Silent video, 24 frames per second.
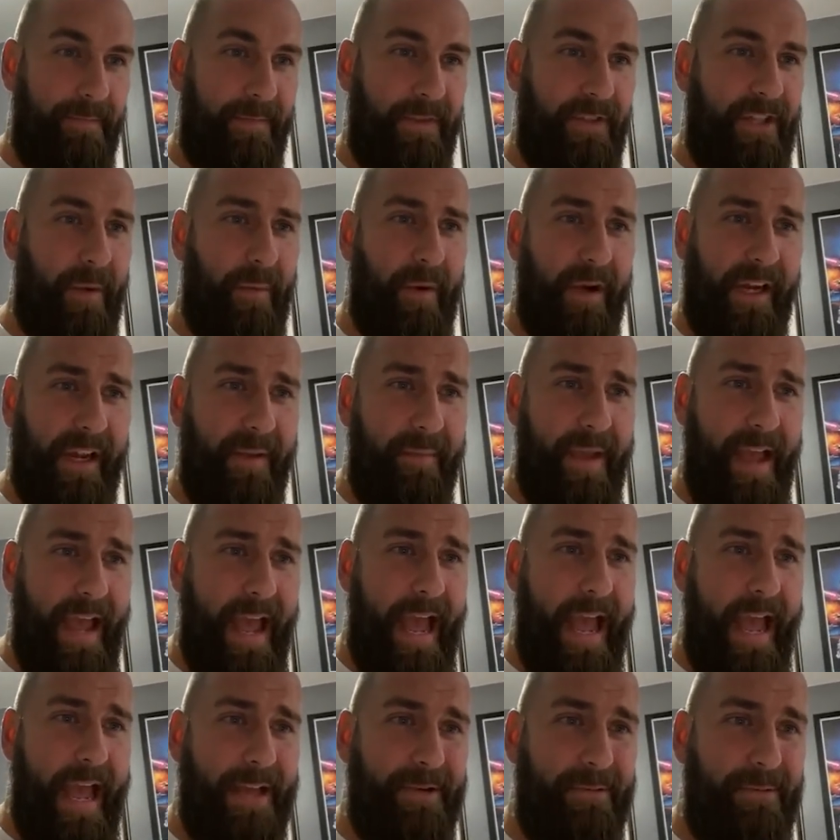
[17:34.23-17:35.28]
Someone give me a
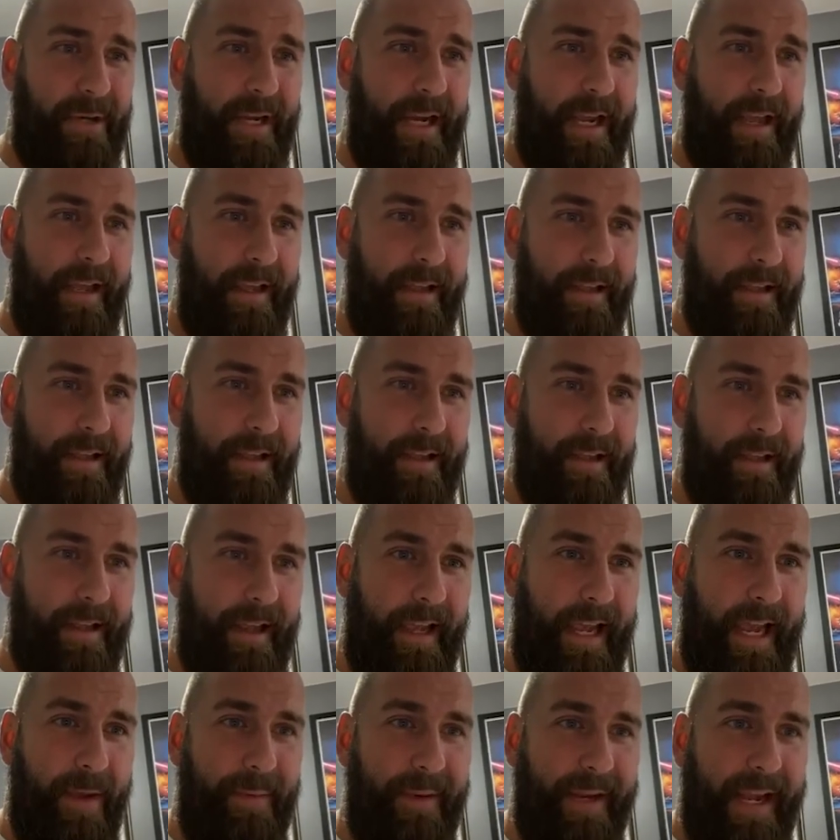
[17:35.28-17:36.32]
hand, will you?
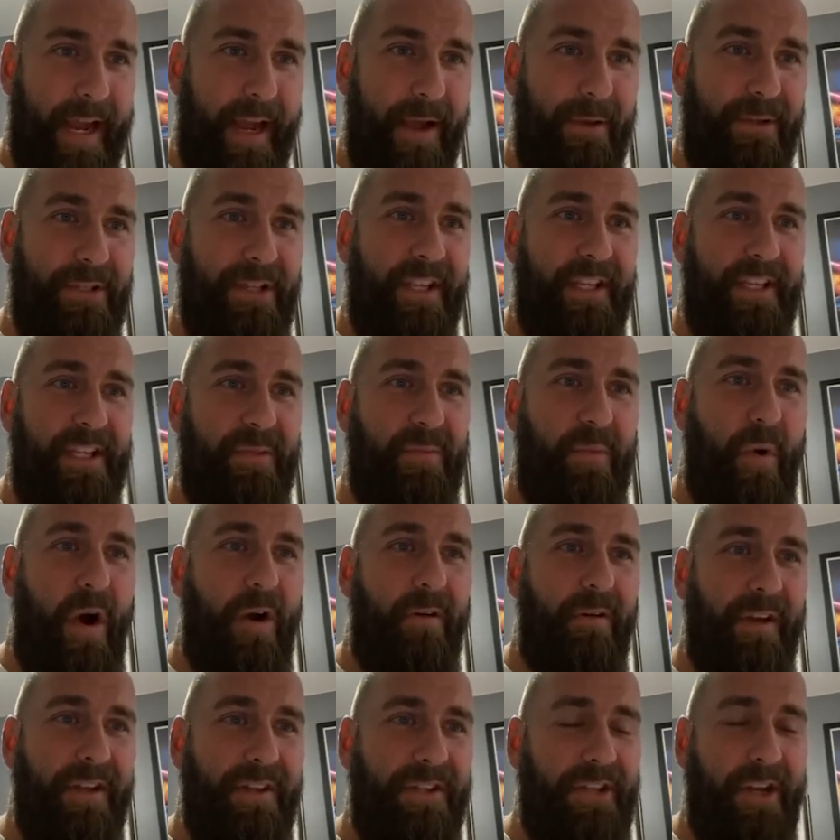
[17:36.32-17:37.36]
Here we go. So this is
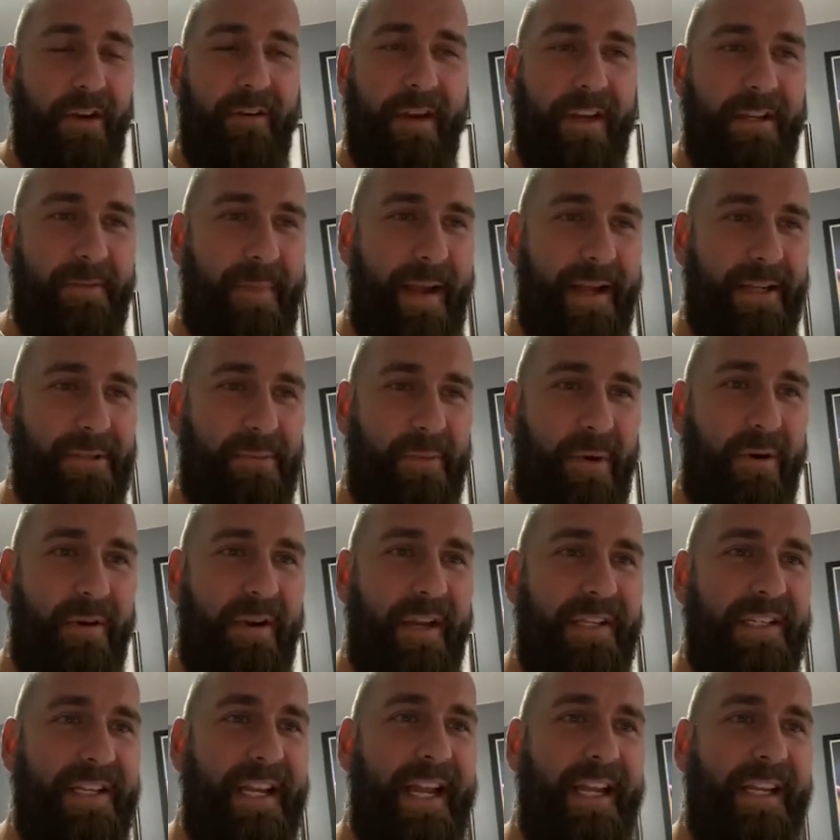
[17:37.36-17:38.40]
Warren. Sorry, it's back to Warren,
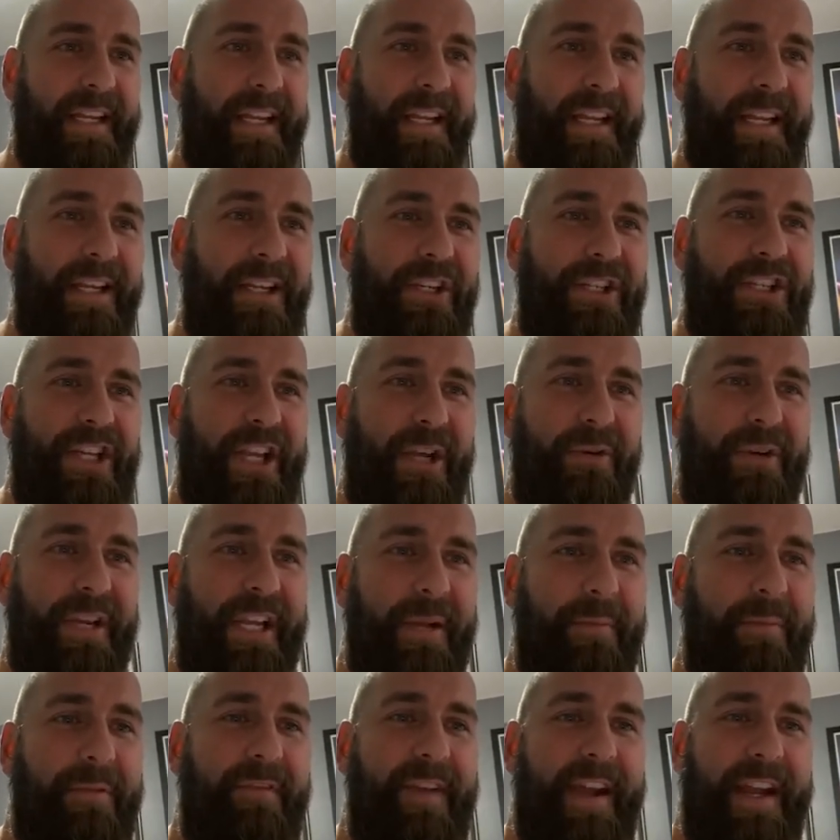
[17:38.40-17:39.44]
isn't it? Shielding
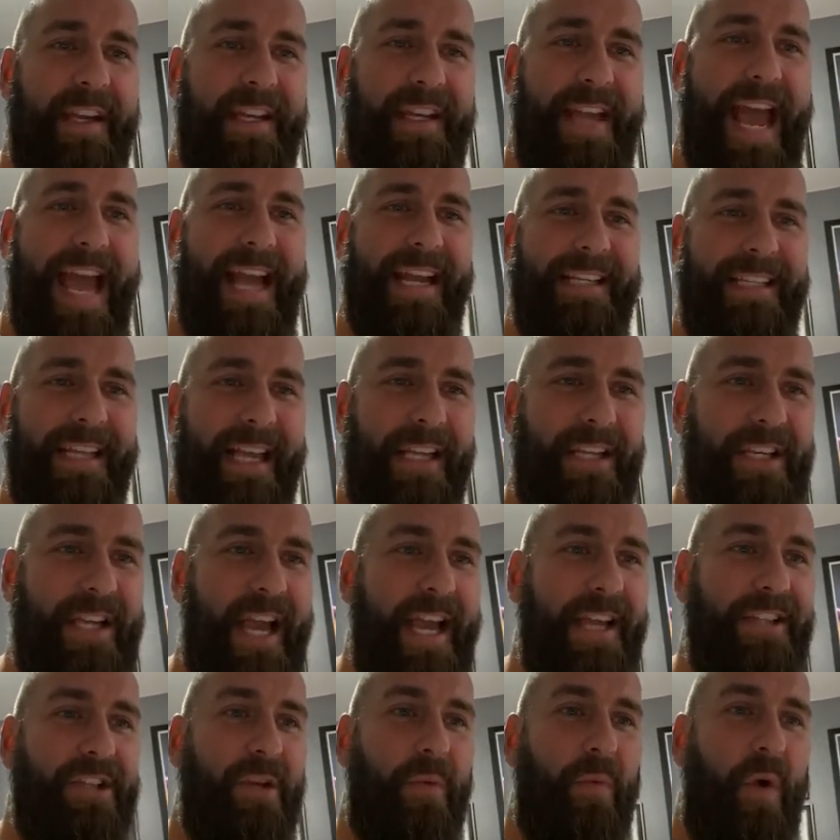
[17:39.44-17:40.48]
and preventing access.
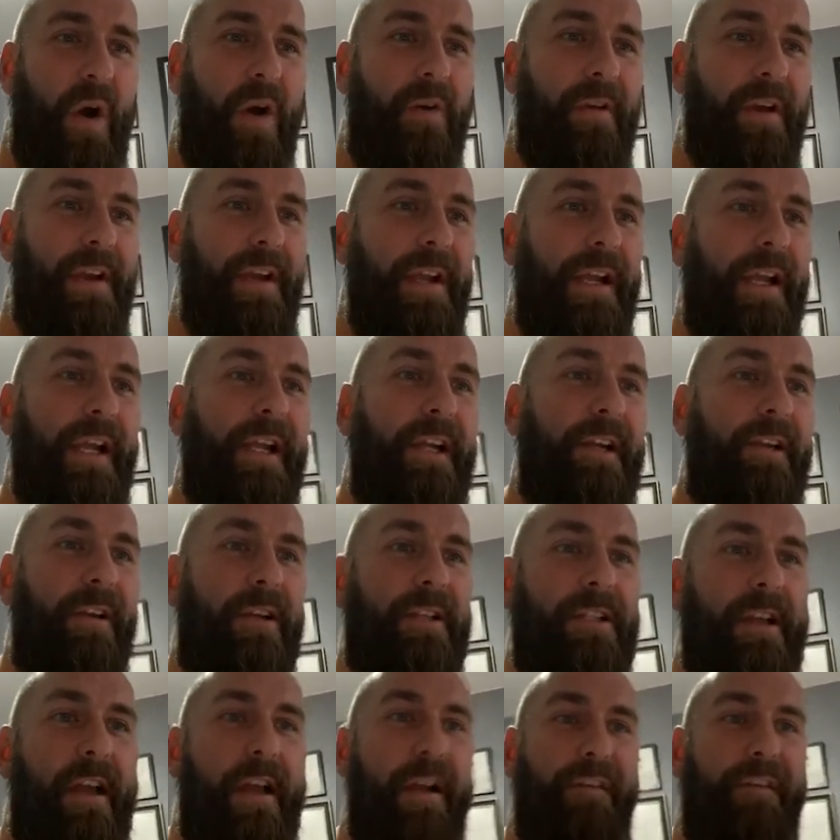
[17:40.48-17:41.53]
Yeah, so Warren
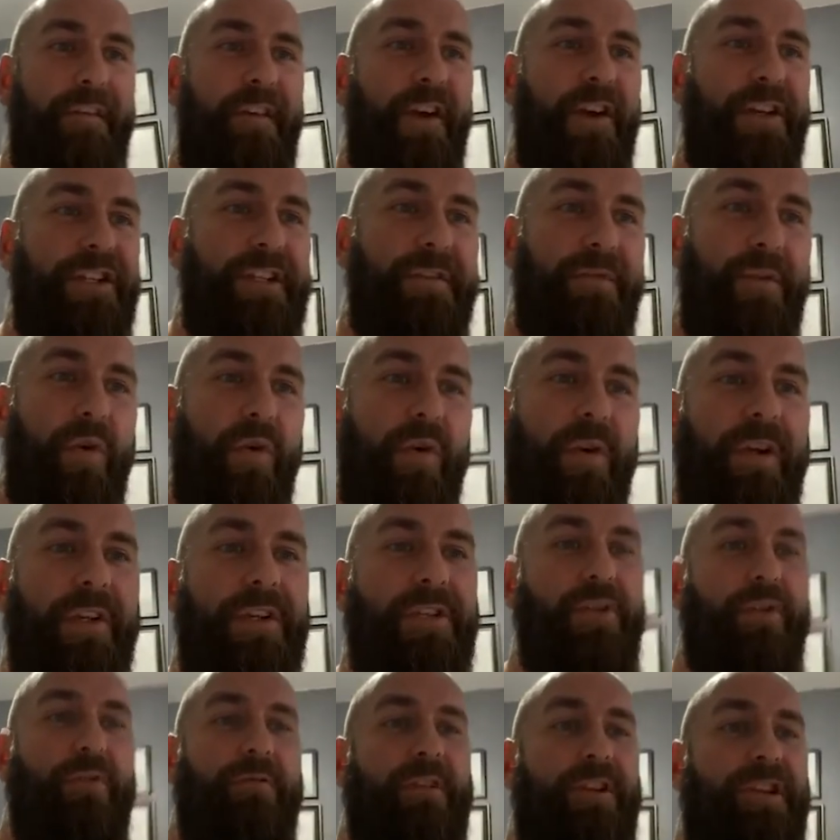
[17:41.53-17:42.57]
looks like 1st of August
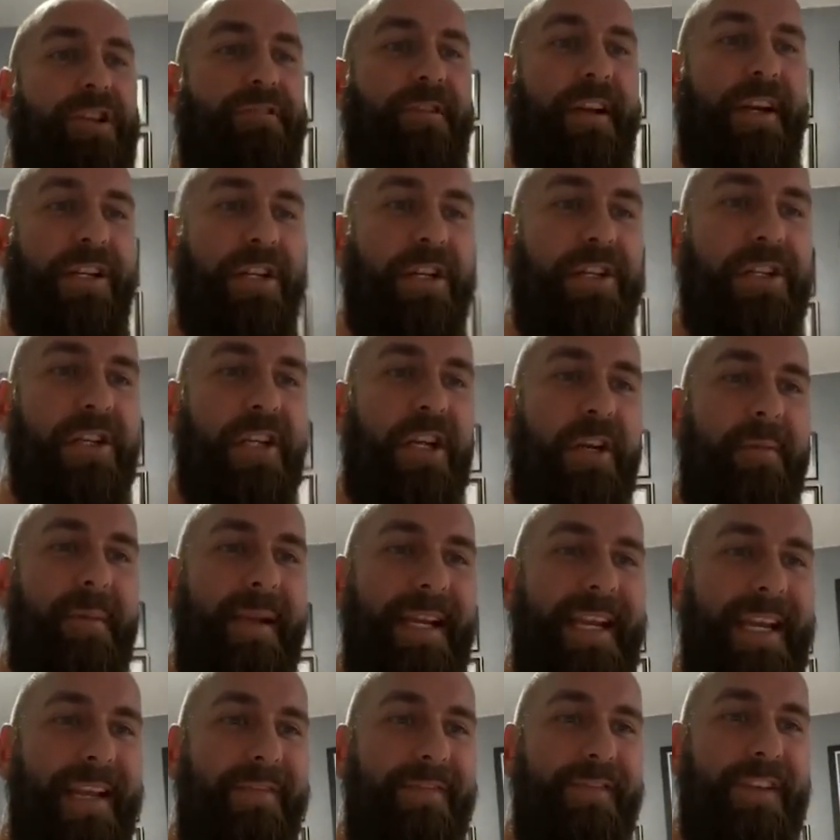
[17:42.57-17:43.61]
all restrictions are going to be
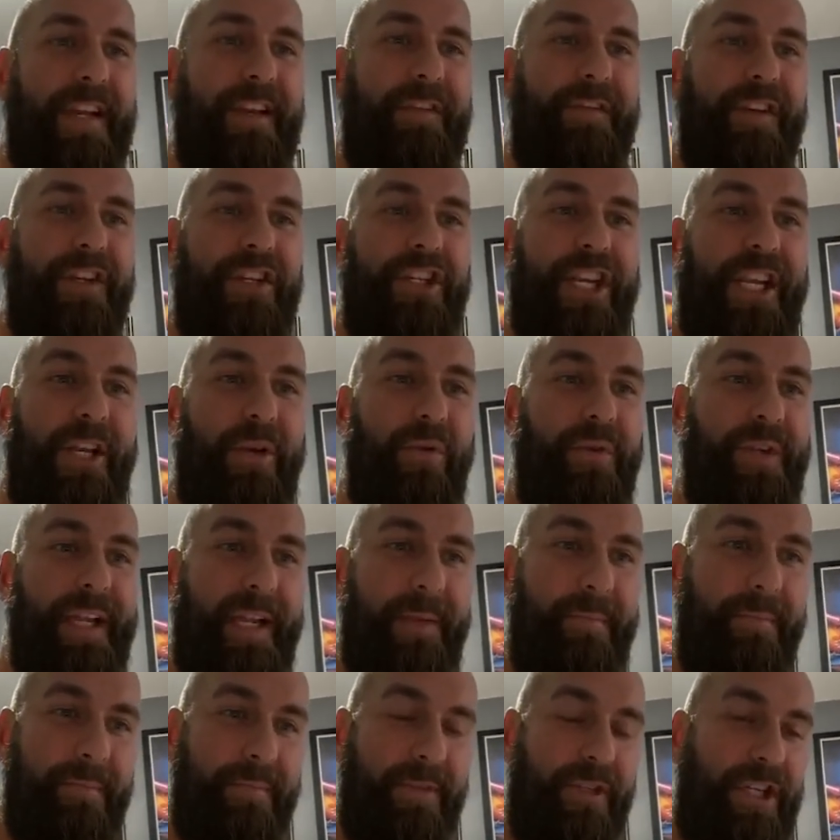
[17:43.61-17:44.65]
lifted for
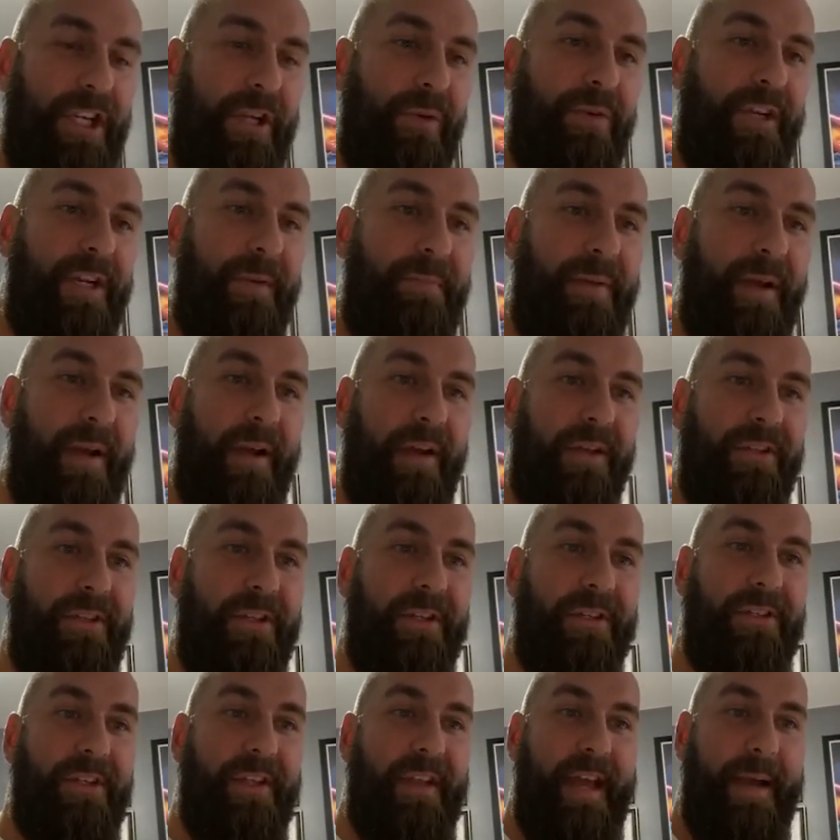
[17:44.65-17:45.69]
shielding shielded
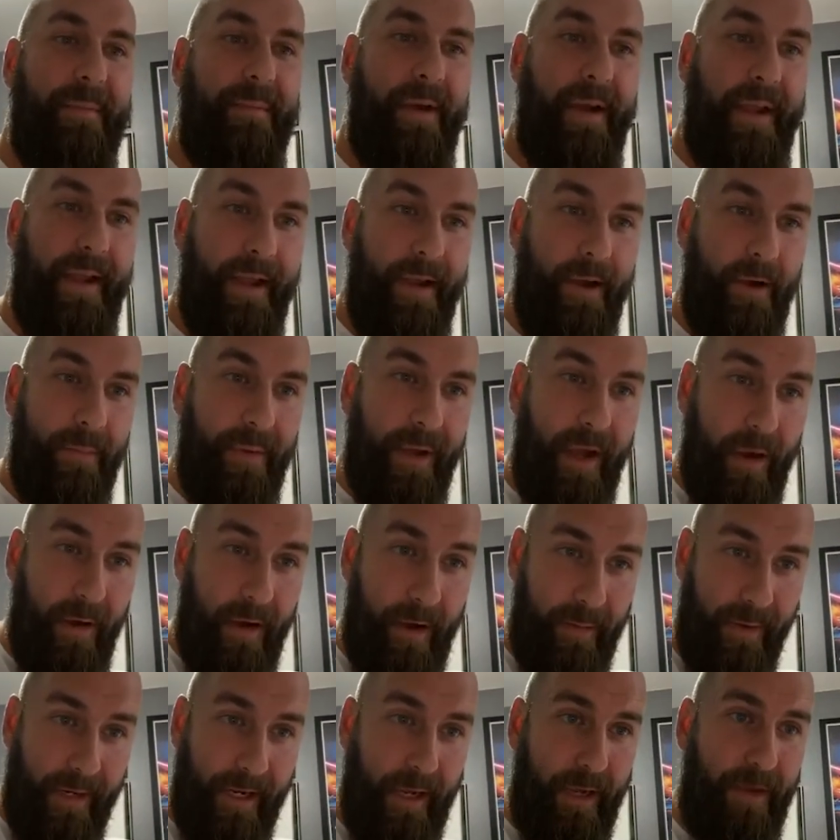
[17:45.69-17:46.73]
persons. So that might help. Oh,
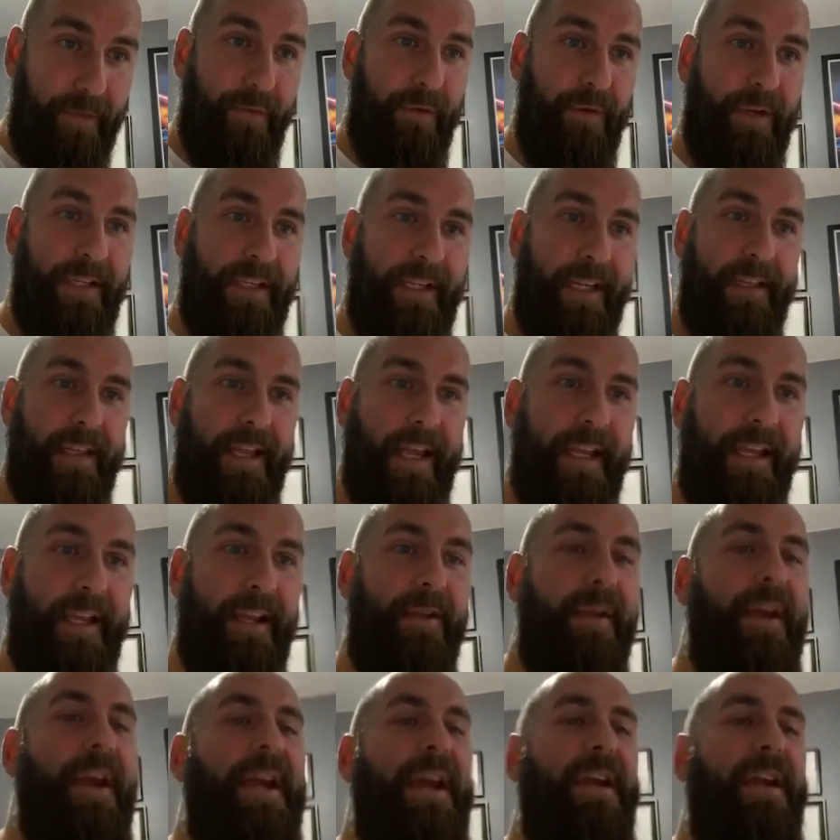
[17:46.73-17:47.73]
here we go. You've already said thank you.